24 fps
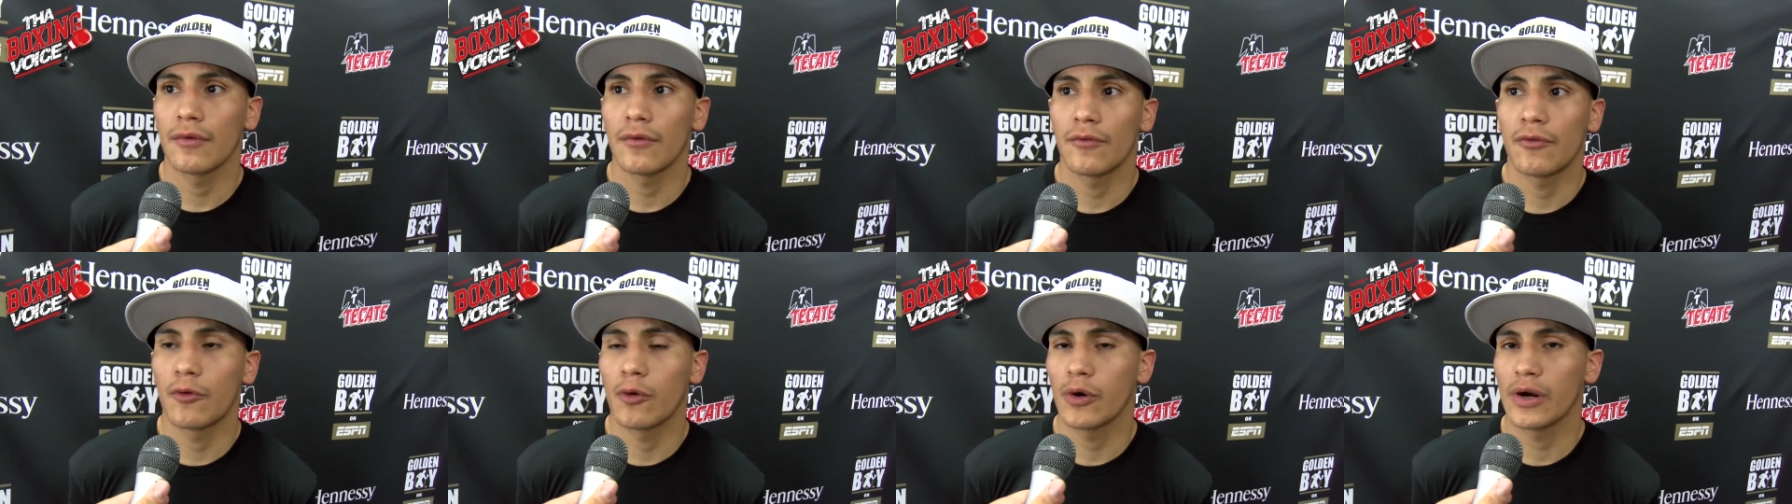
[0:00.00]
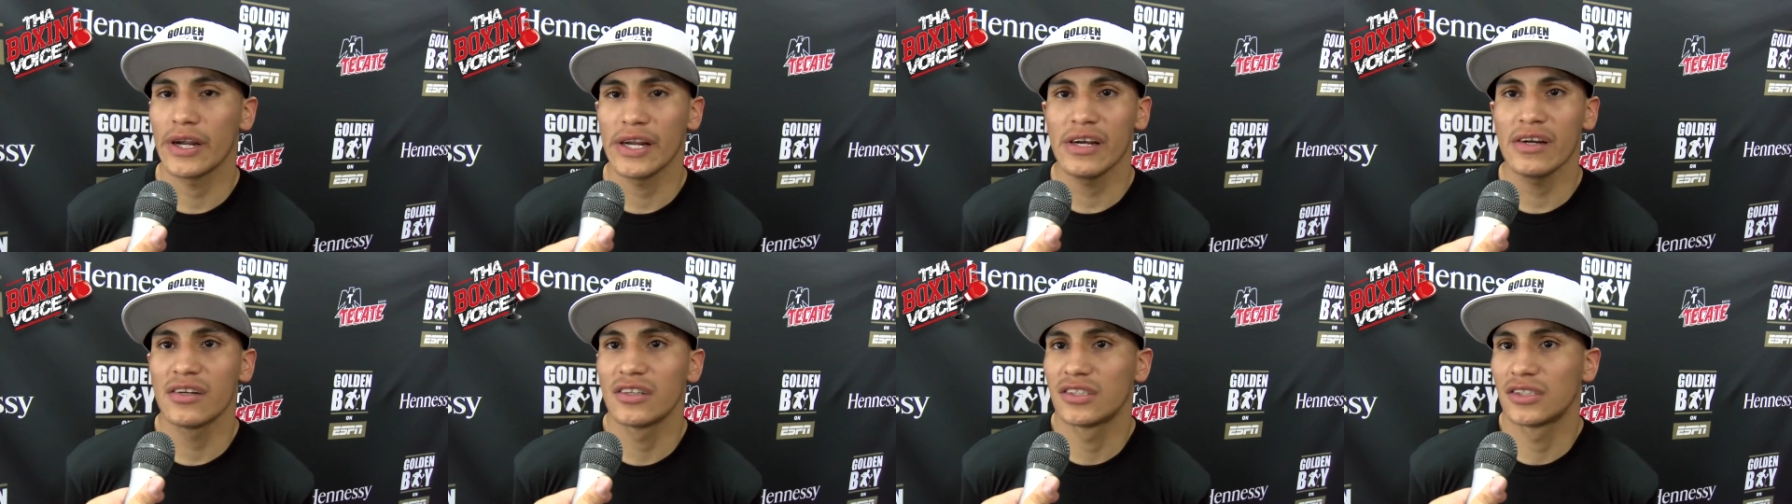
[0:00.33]
four
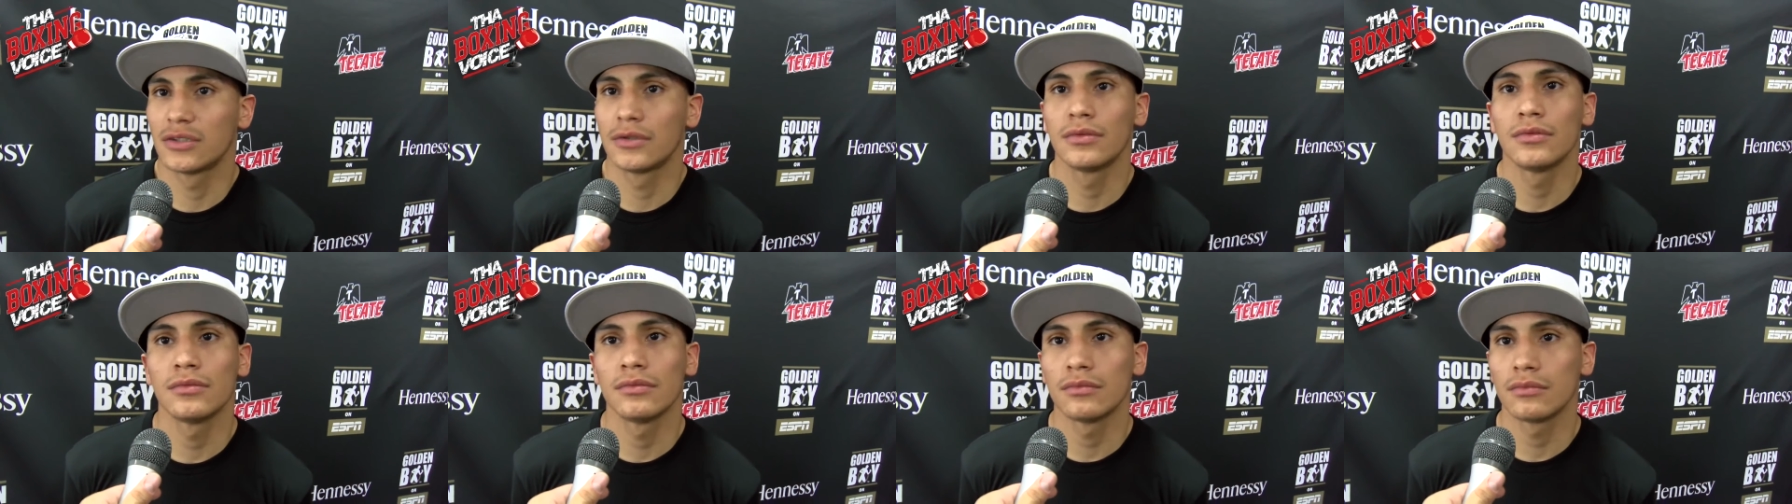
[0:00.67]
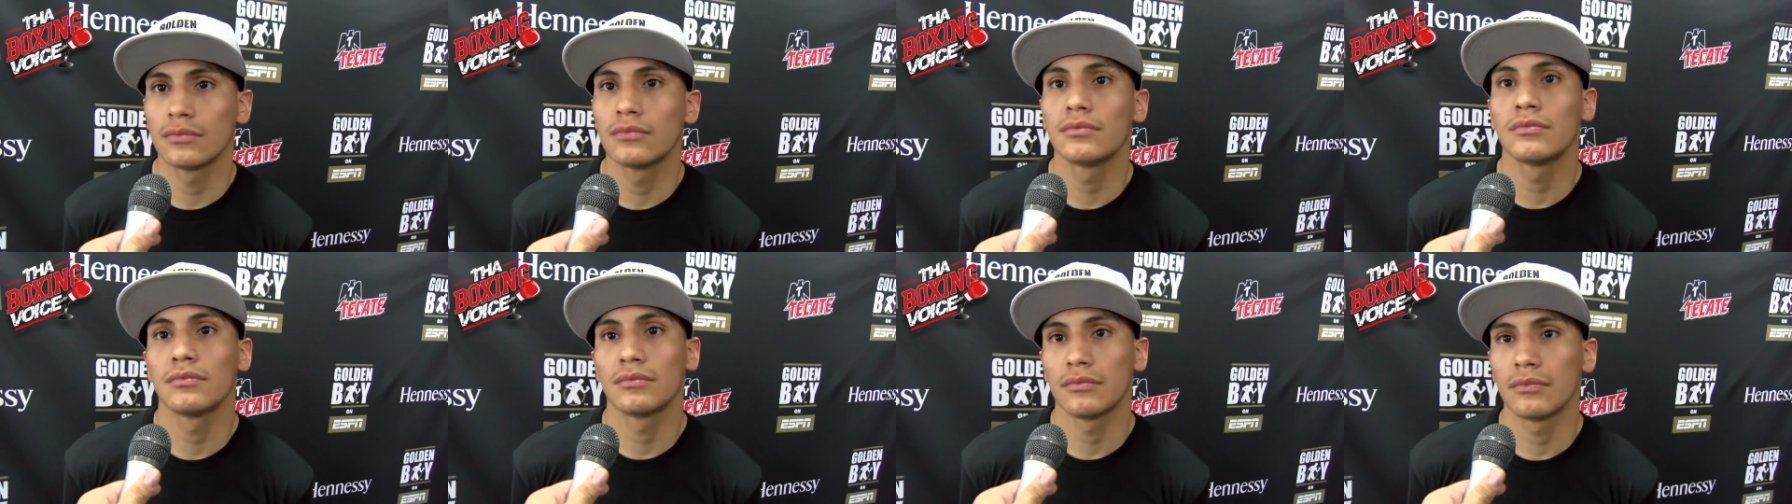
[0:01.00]
years,
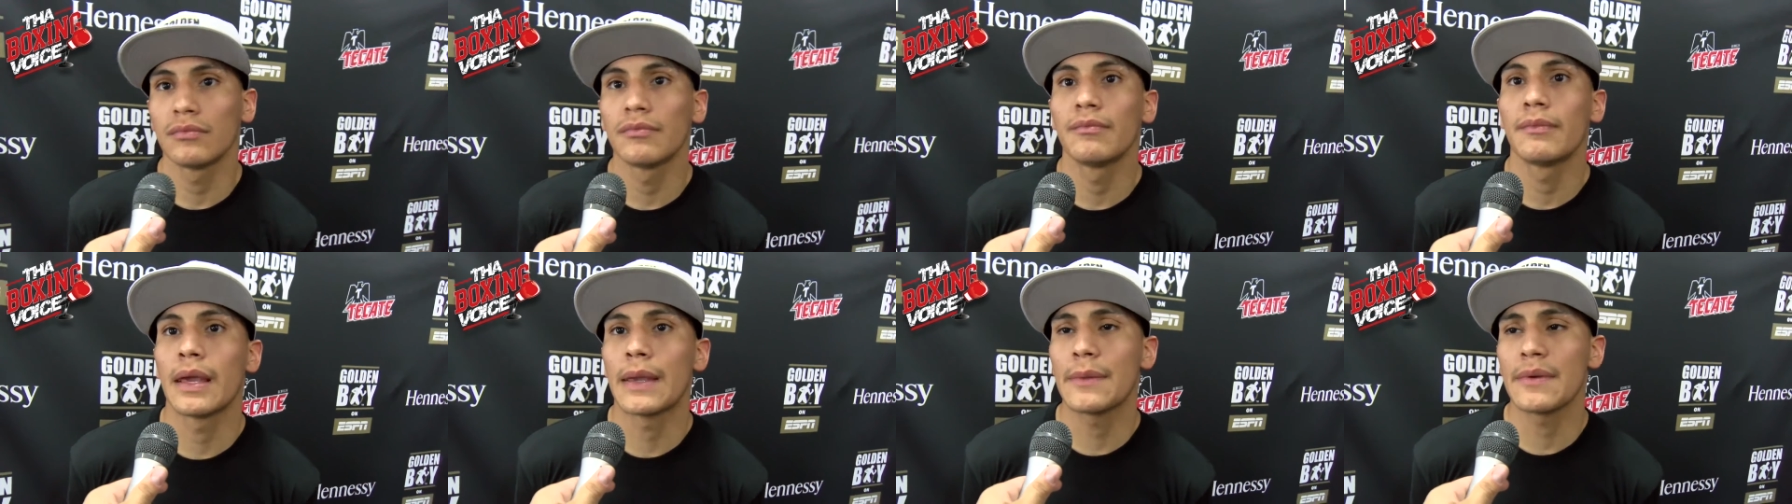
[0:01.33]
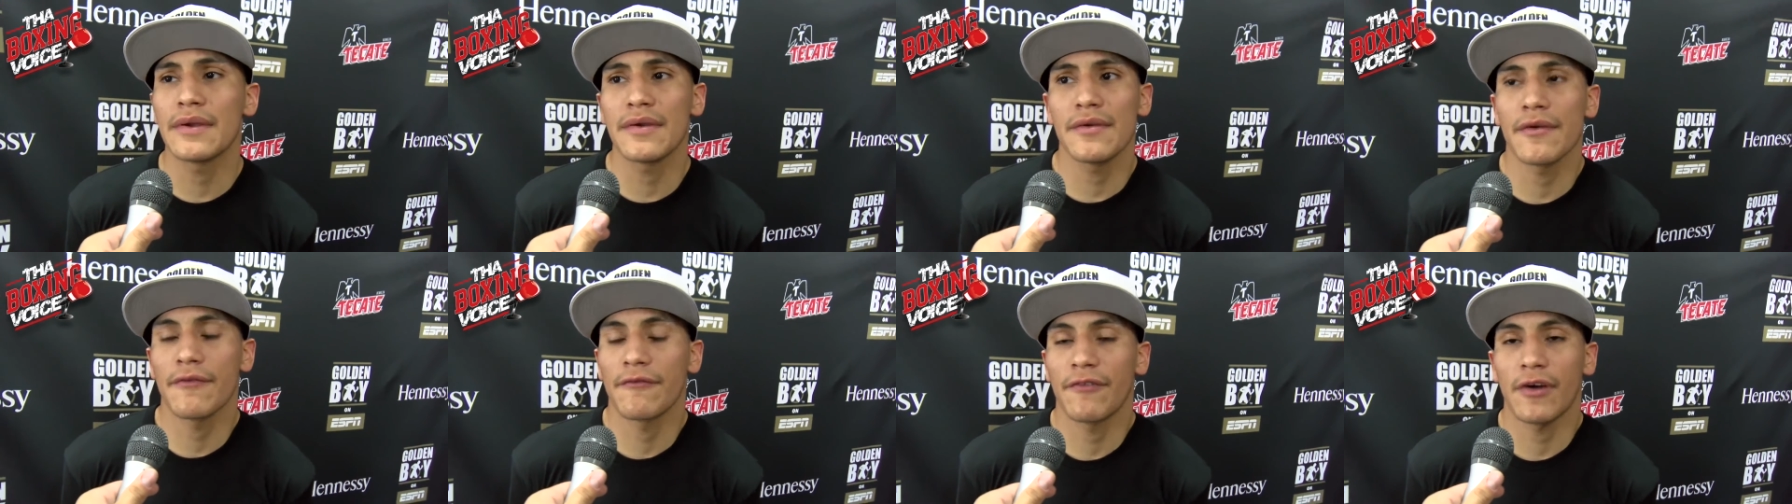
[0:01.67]
maybe
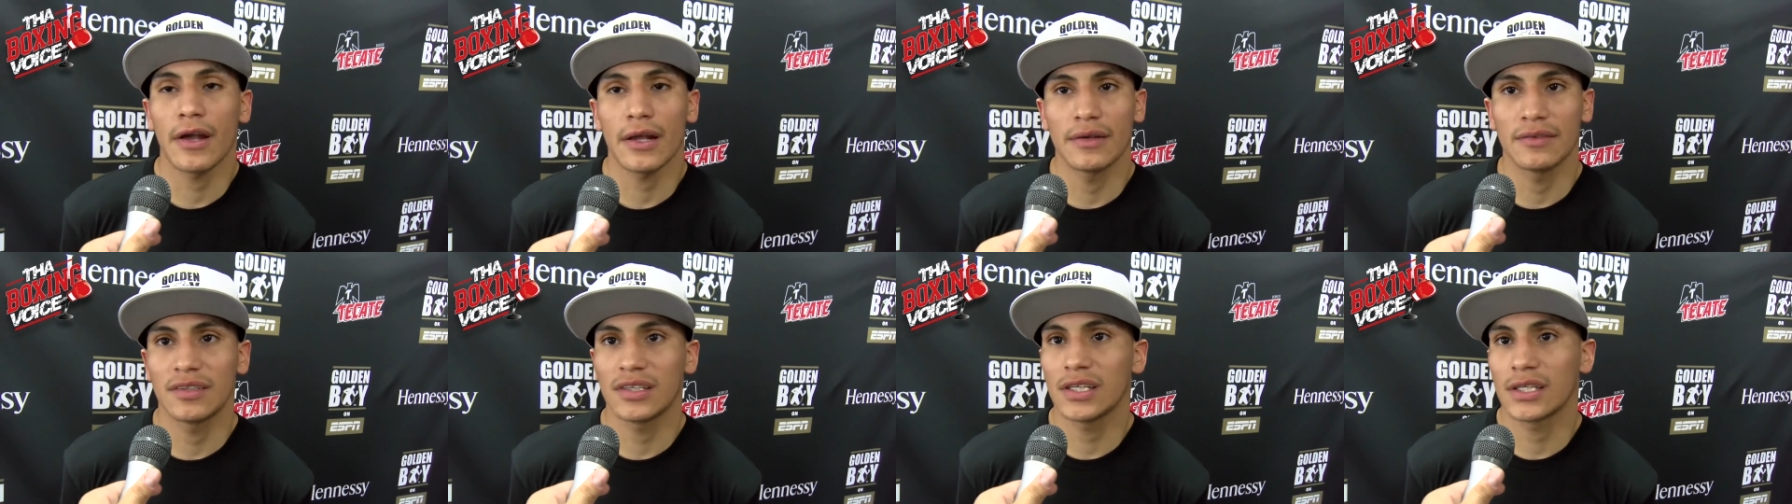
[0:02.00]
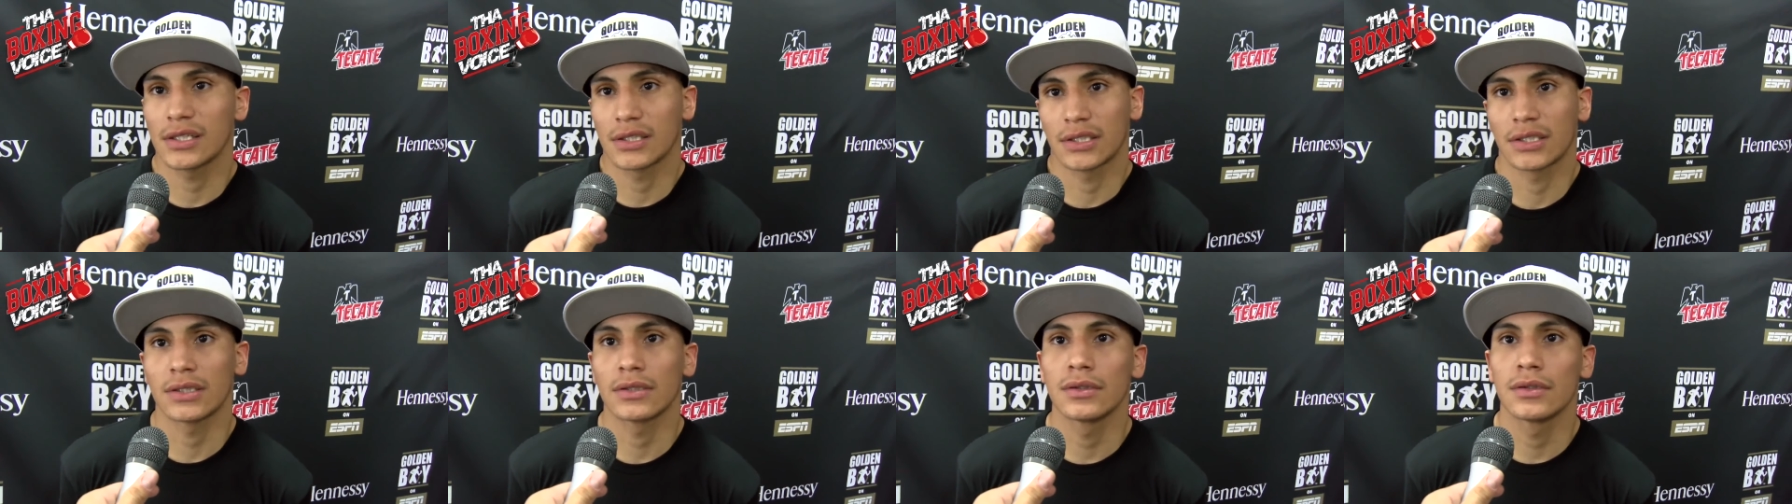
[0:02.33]
even five,
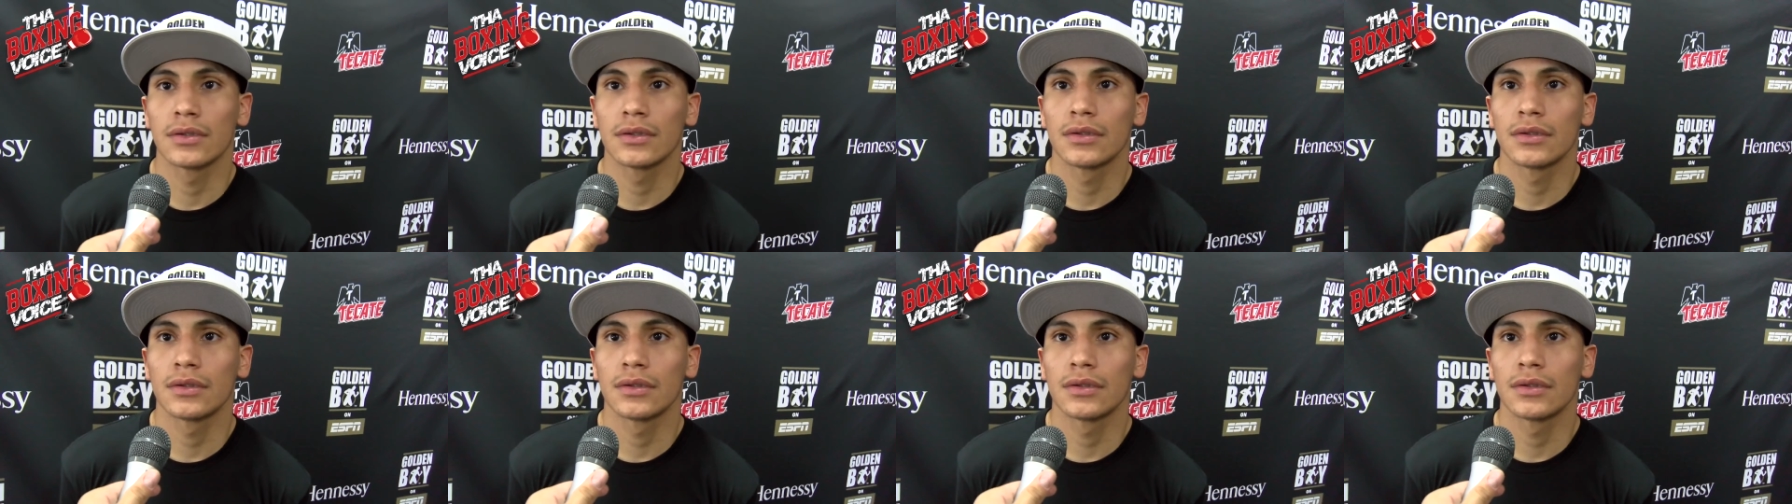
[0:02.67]
six.